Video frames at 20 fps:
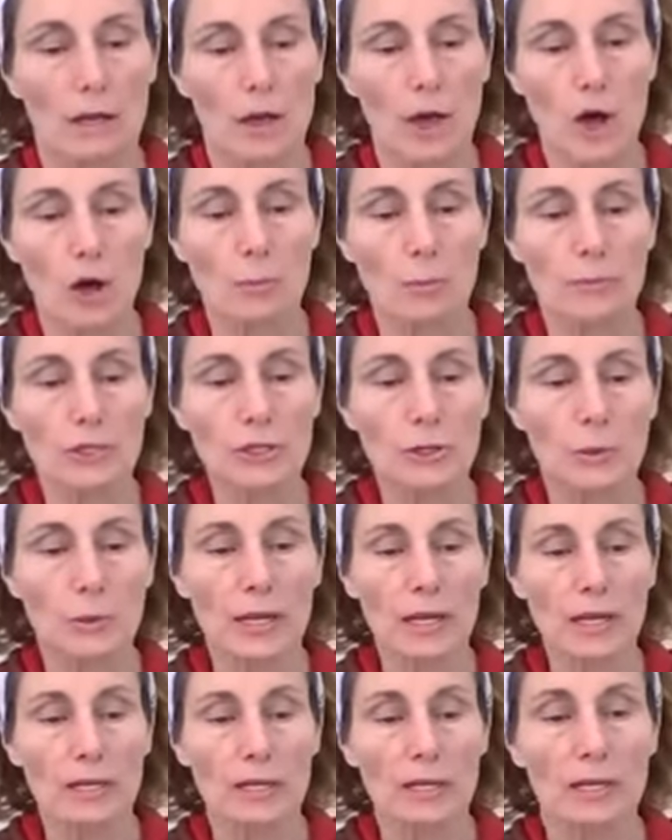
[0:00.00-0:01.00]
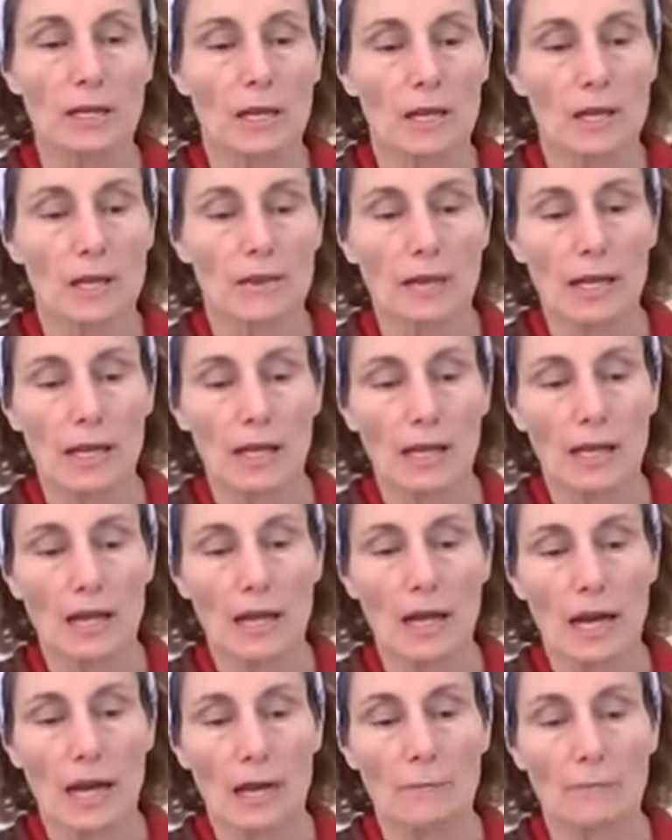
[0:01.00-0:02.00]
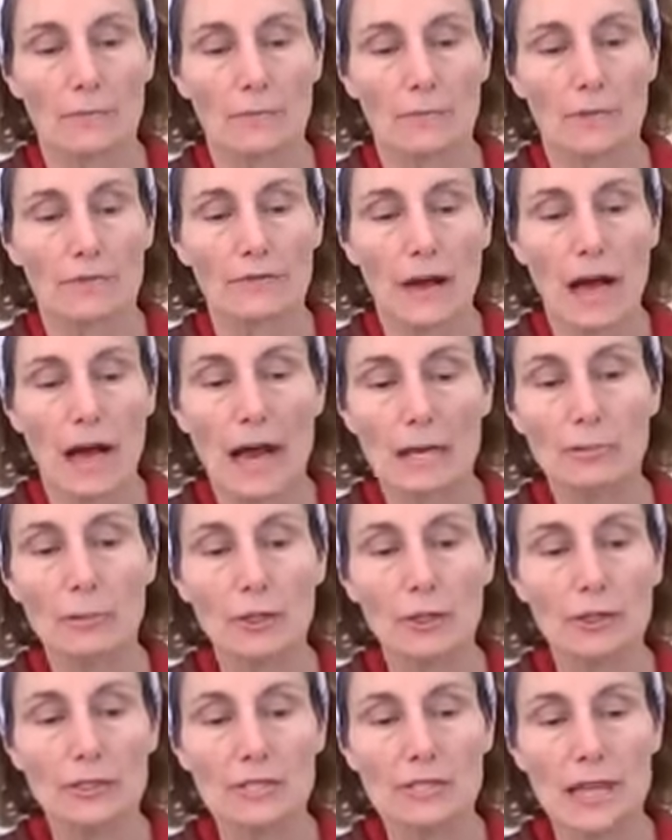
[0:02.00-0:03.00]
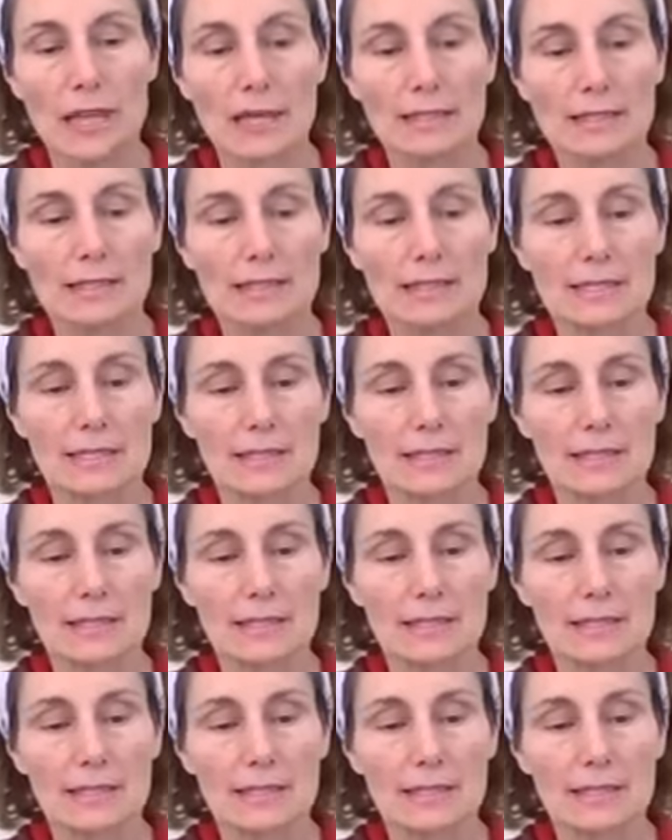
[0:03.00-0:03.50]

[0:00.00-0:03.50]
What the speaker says: go between the fibers that